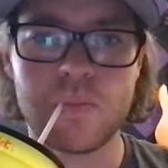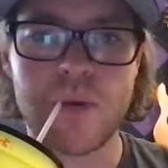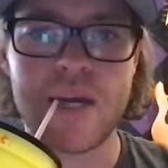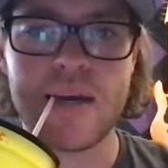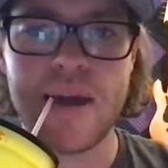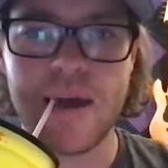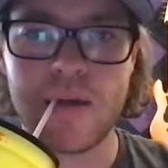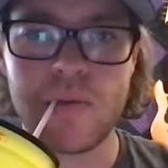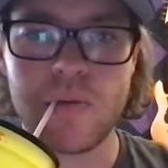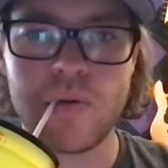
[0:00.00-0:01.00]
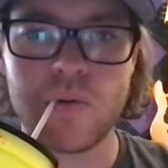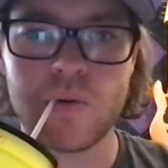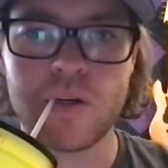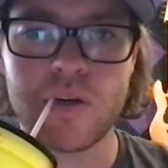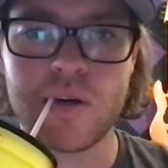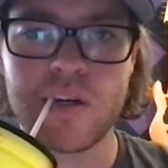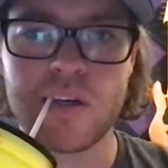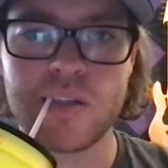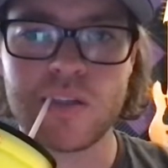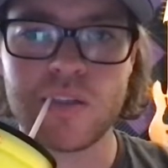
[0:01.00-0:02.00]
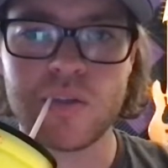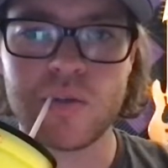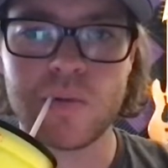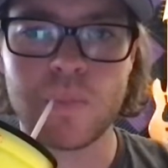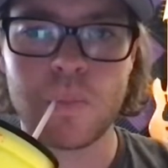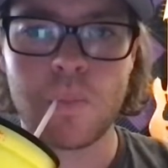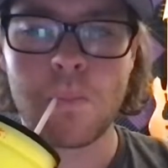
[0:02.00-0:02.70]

mainnet. And we're going to,